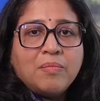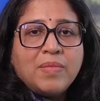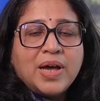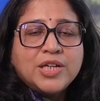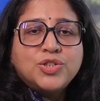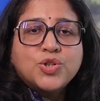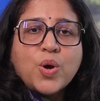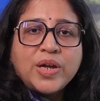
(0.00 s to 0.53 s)

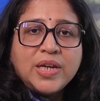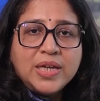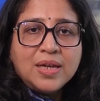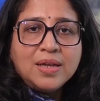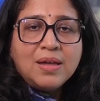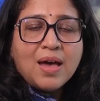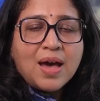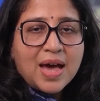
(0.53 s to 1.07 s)
My
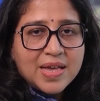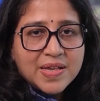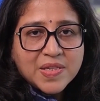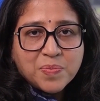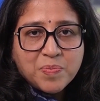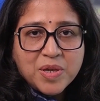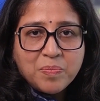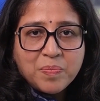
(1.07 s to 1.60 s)
joining
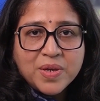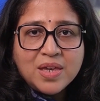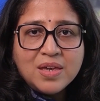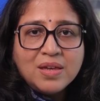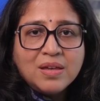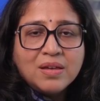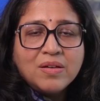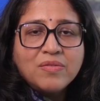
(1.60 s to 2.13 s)

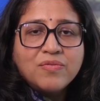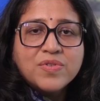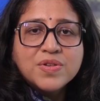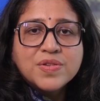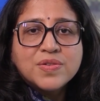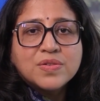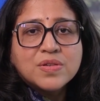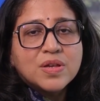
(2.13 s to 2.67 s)
ISPP
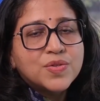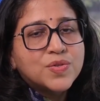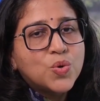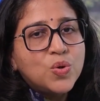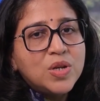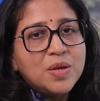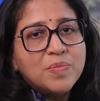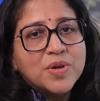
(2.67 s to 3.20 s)
was
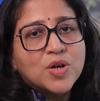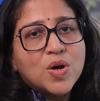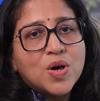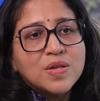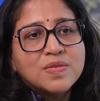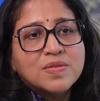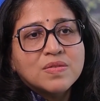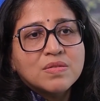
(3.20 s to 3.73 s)
solely
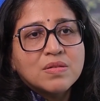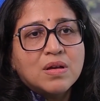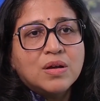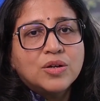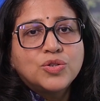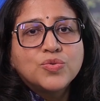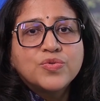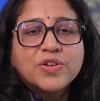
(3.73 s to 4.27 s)
because
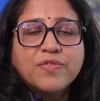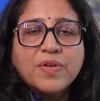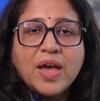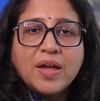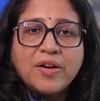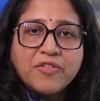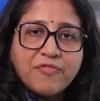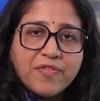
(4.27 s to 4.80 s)
to
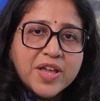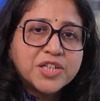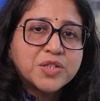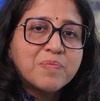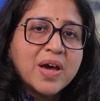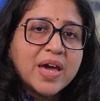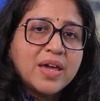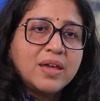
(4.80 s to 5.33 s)

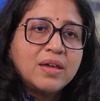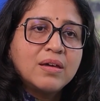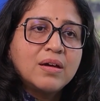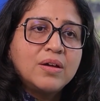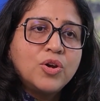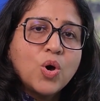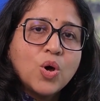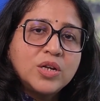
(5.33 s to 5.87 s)
refresh my
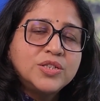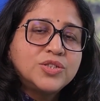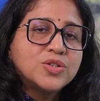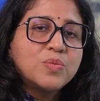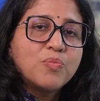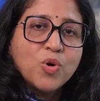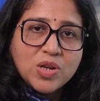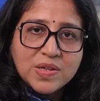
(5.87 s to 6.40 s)
knowledge
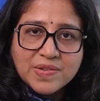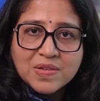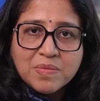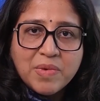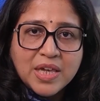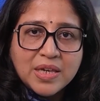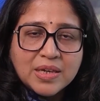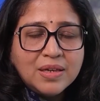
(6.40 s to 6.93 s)
on
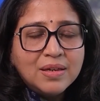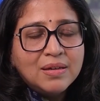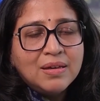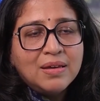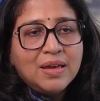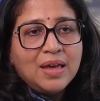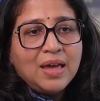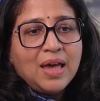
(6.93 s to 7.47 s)
policy making.
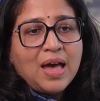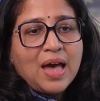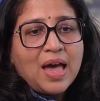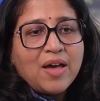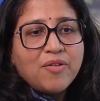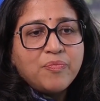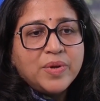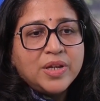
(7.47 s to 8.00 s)

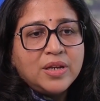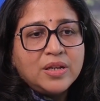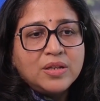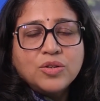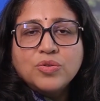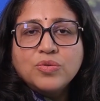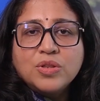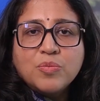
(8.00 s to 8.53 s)
I have been
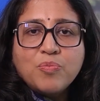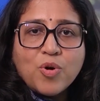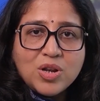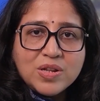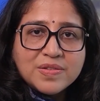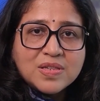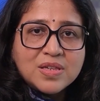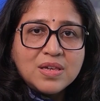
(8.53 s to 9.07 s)
into the
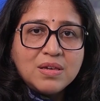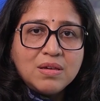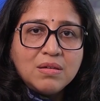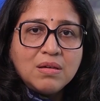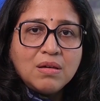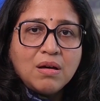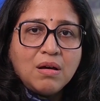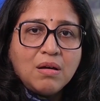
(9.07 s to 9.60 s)

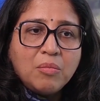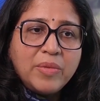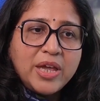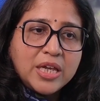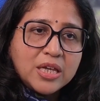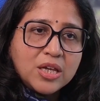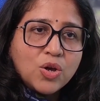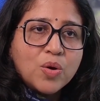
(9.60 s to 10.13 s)
policy
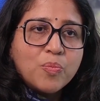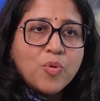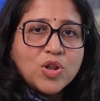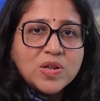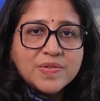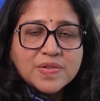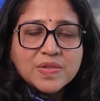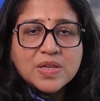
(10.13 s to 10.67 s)
making or
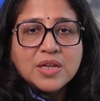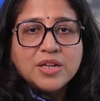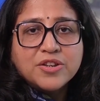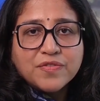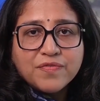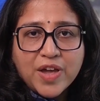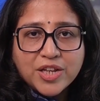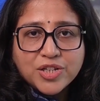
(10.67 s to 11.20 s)
policy
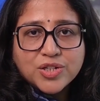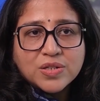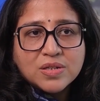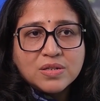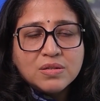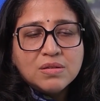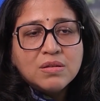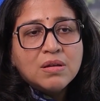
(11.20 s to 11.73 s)

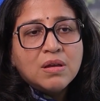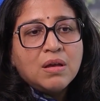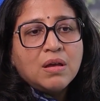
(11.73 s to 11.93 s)
intervention